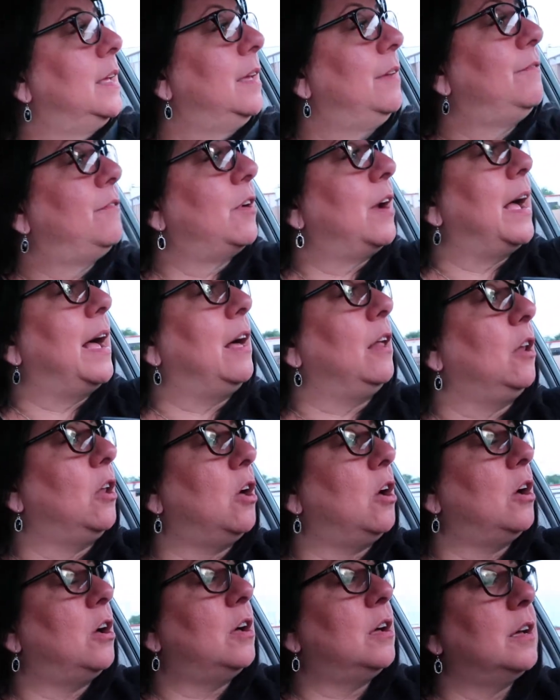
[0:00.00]
and for how
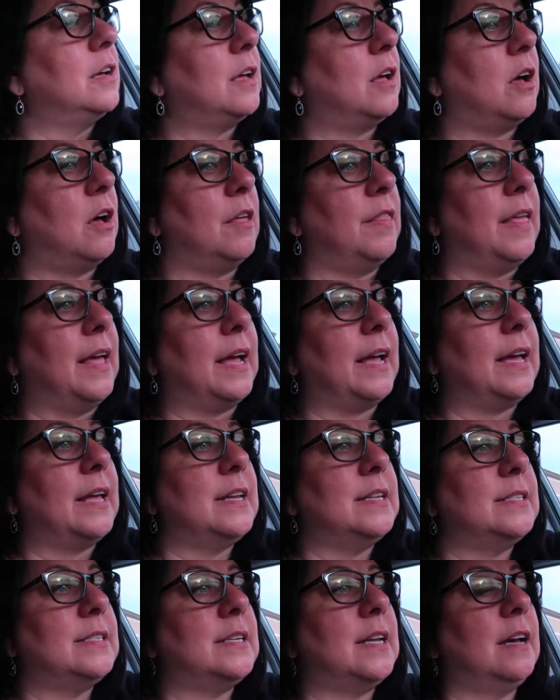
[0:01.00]
long, all that
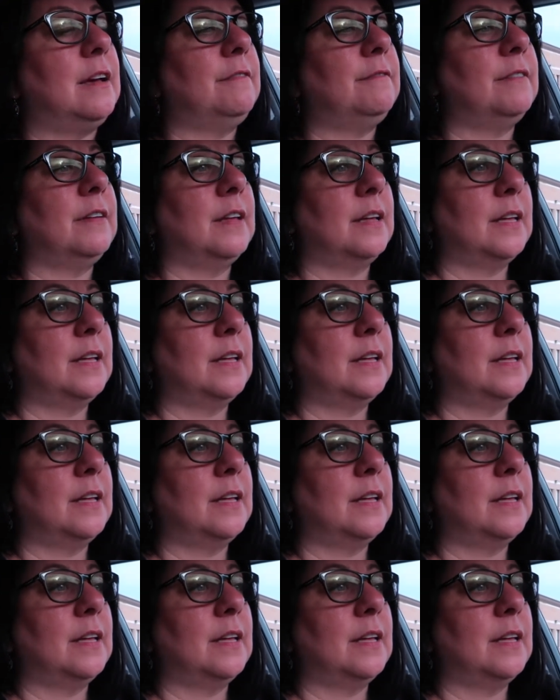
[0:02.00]
kind of stuff.